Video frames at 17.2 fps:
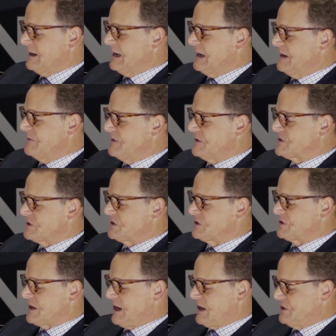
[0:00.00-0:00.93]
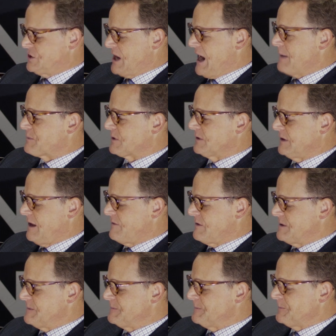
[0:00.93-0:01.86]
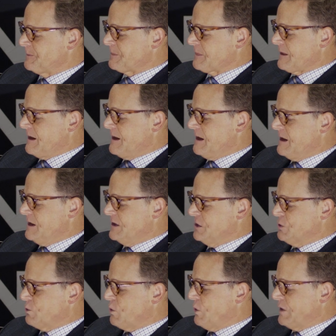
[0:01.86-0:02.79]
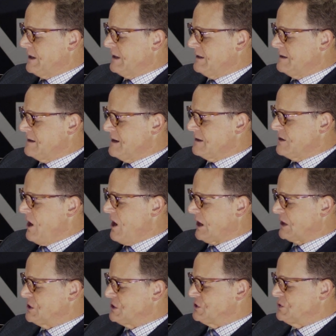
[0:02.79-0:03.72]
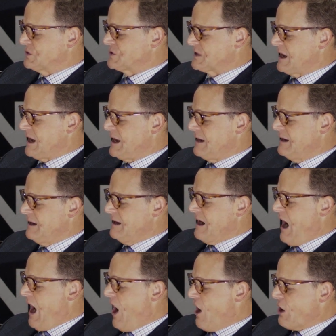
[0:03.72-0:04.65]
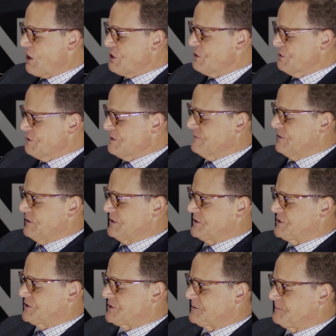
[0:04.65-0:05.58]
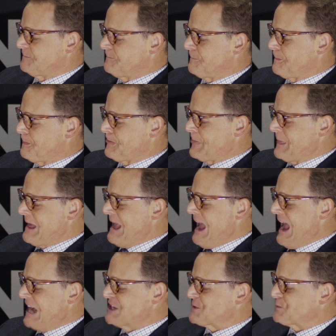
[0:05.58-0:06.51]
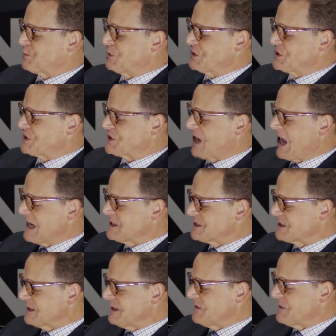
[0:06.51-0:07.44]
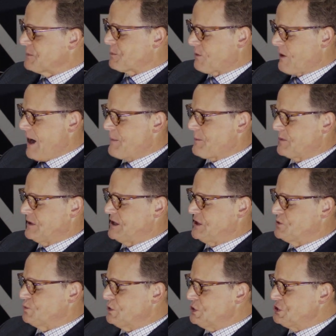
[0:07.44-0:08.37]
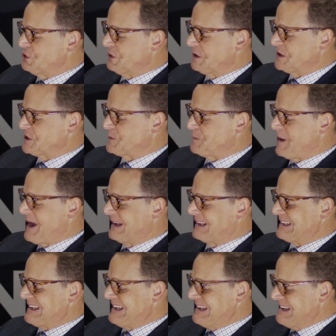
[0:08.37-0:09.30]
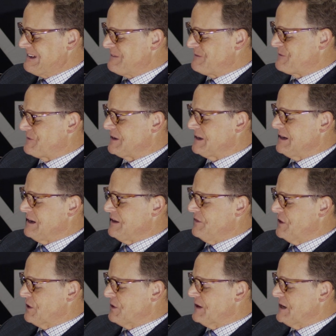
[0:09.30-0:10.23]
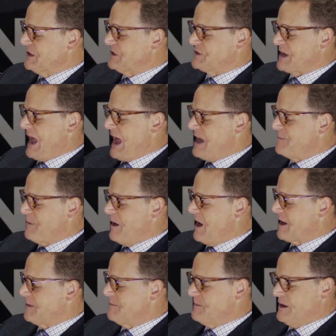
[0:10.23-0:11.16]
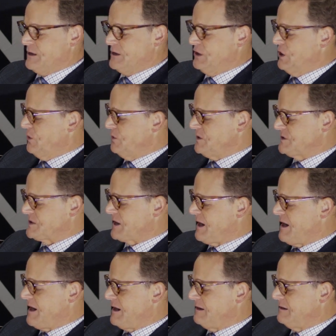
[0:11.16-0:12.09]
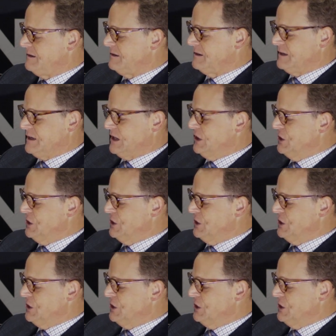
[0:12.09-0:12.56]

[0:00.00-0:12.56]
again, this is chapter 11, quoting Dawkins, you say, "Our universe has precisely the properties we should expect if there is, at bottom, no design,